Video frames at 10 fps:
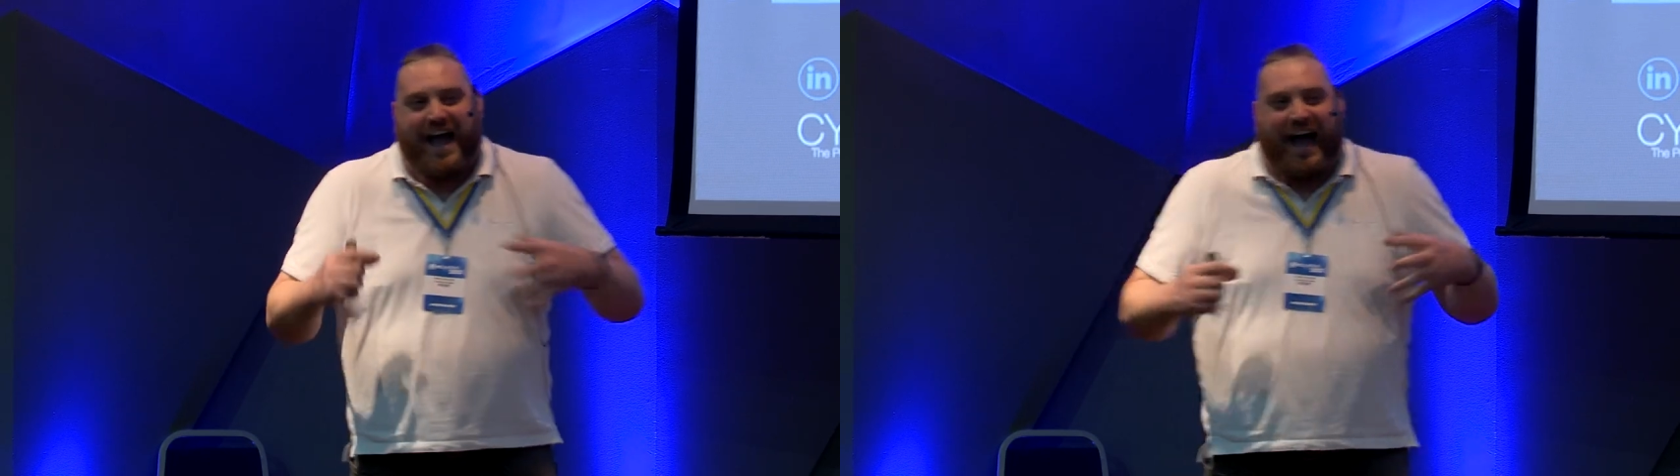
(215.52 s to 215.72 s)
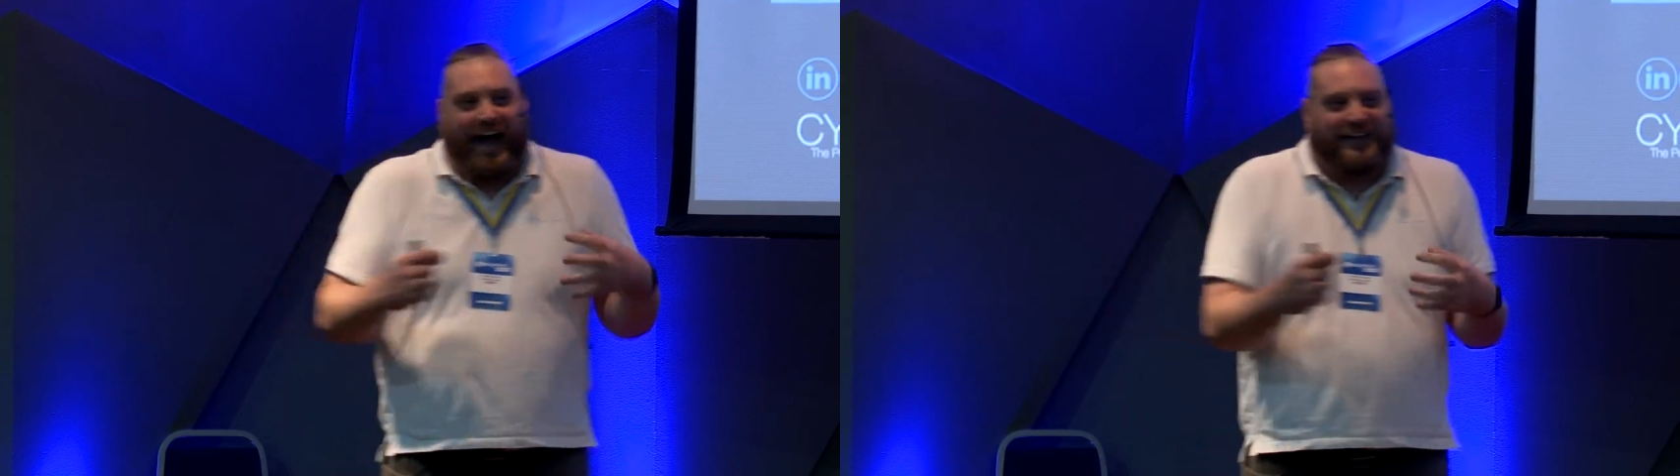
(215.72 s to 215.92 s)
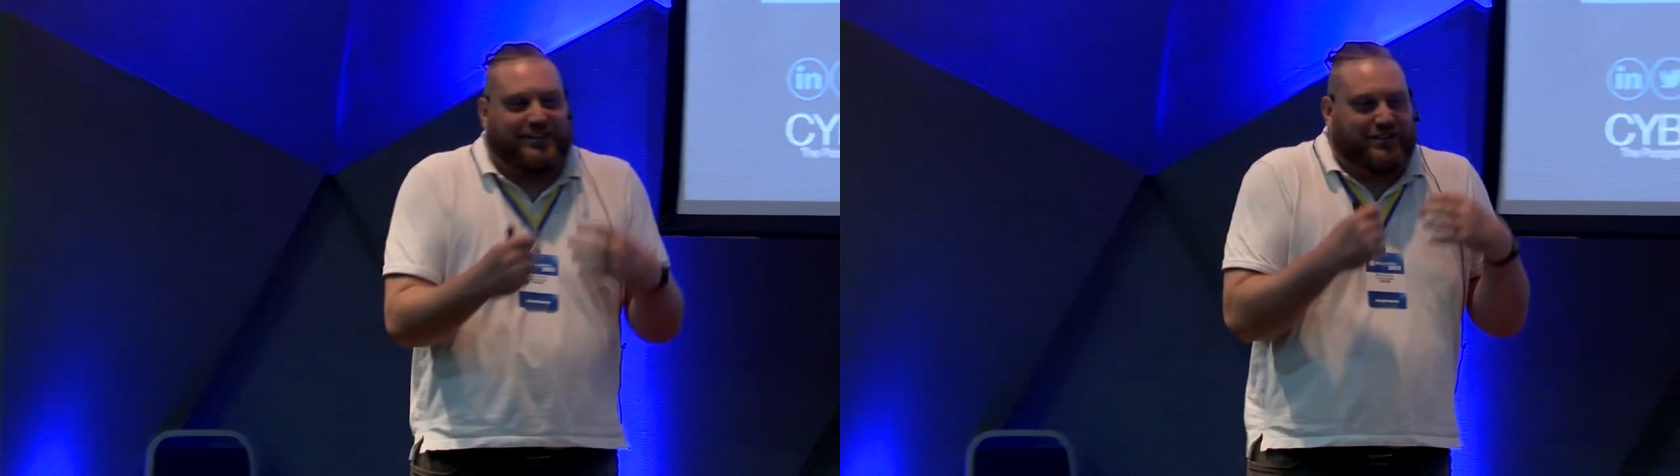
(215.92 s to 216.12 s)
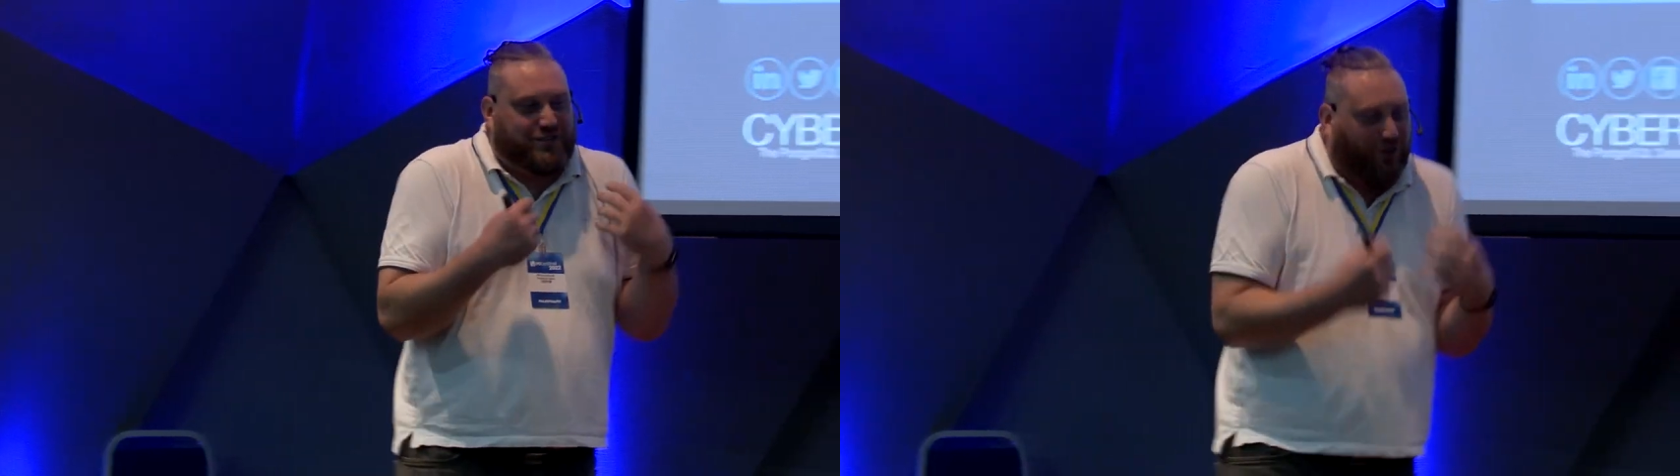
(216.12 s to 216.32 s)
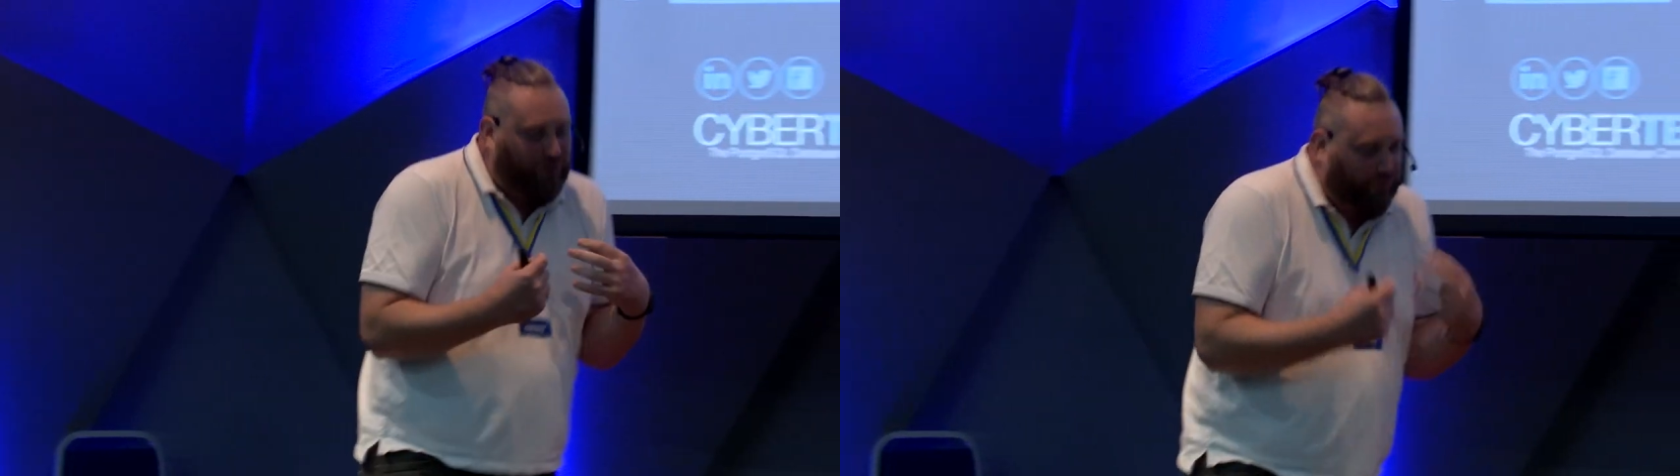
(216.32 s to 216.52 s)
I
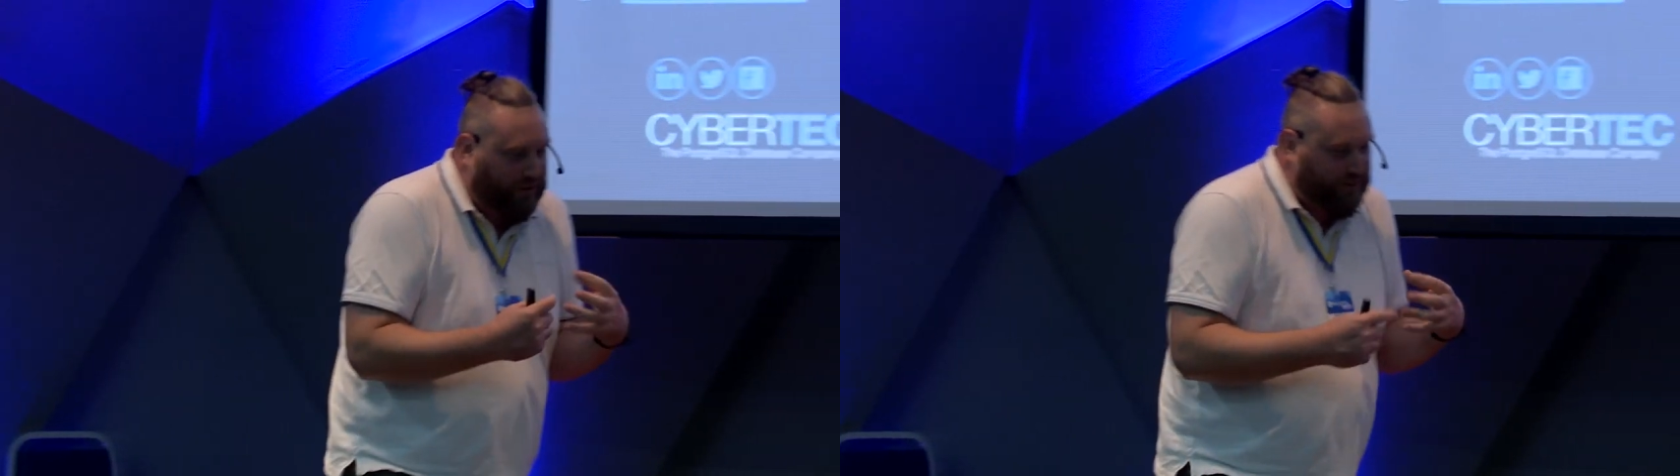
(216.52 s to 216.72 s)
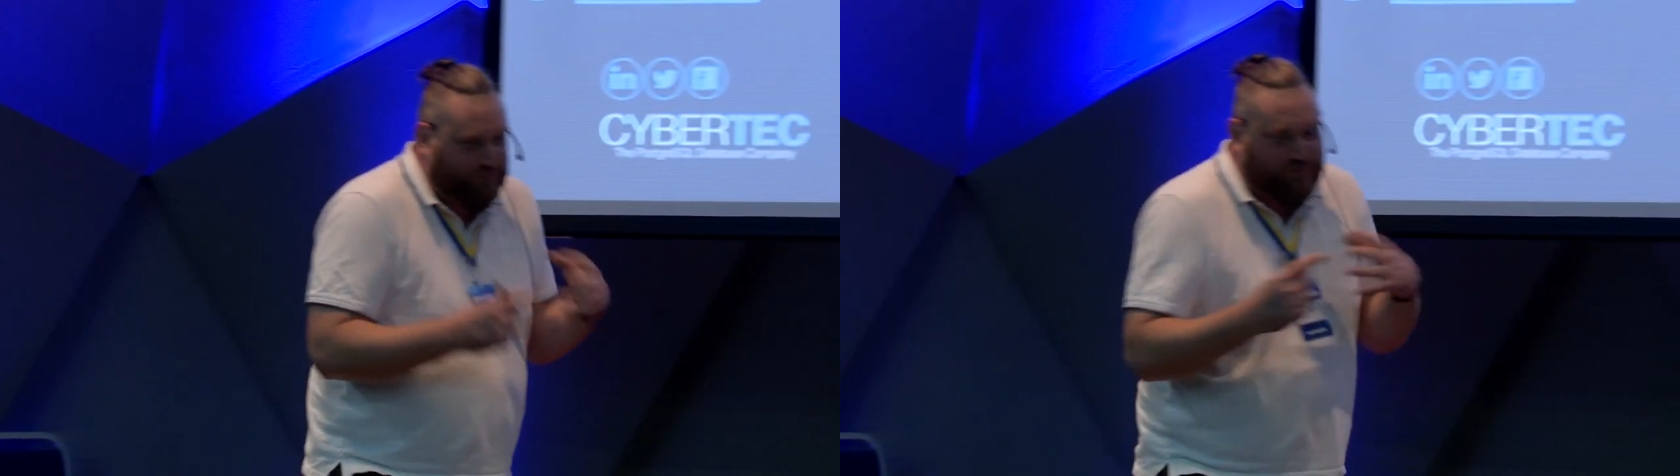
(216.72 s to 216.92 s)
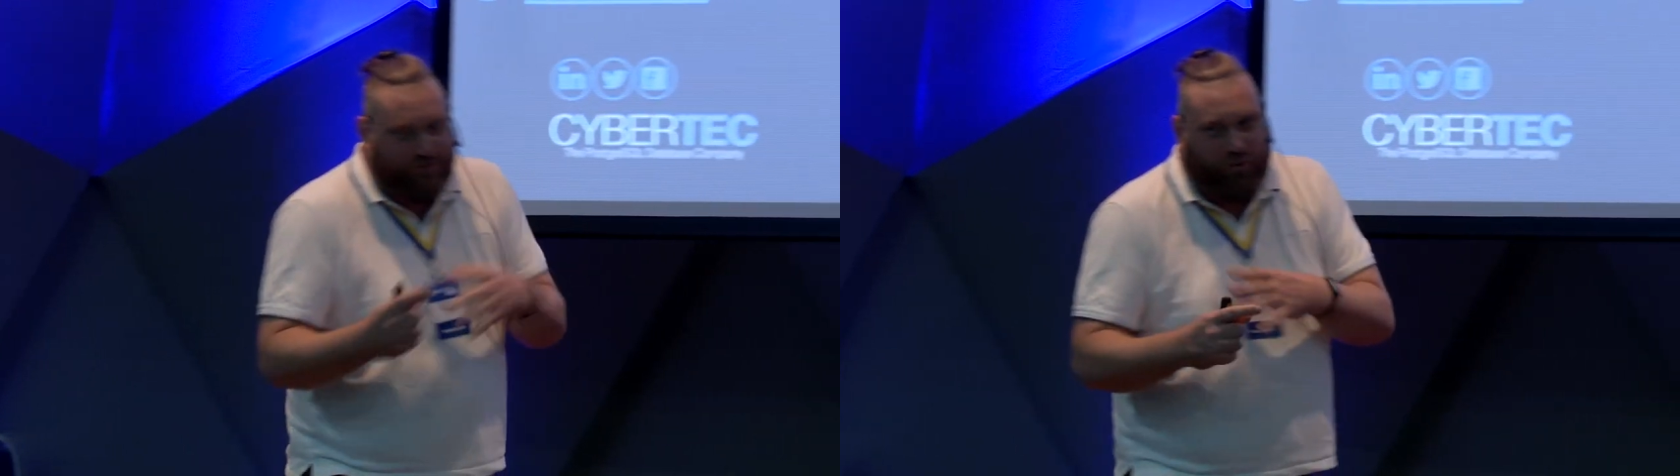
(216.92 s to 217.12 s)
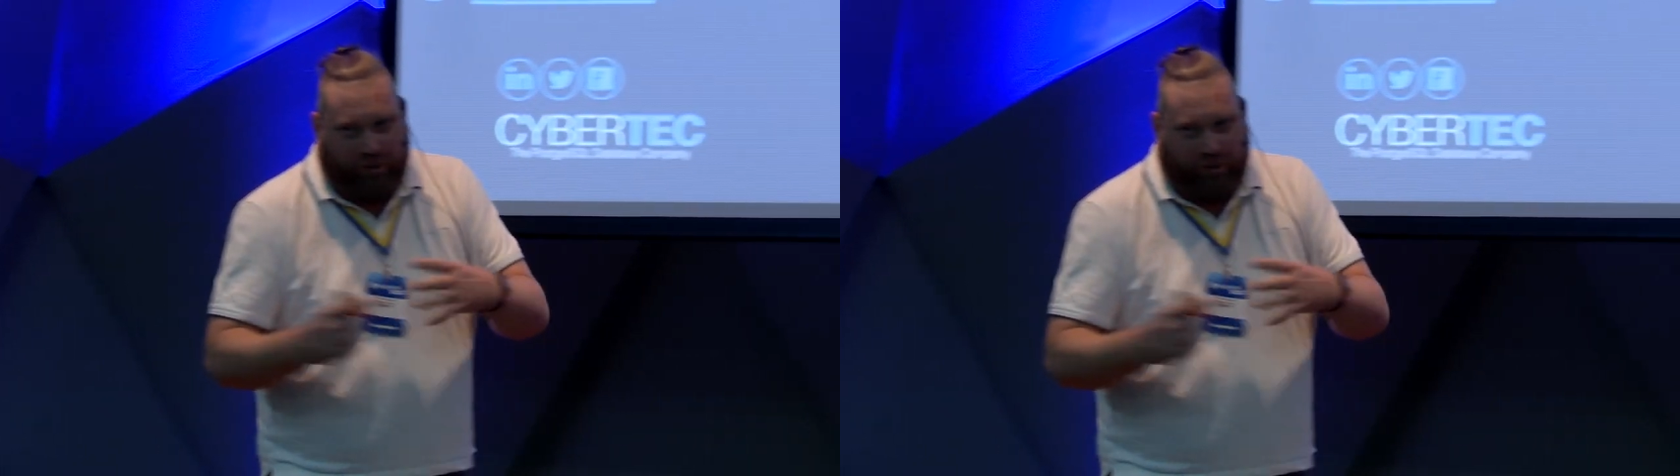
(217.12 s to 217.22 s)
don't want to disturb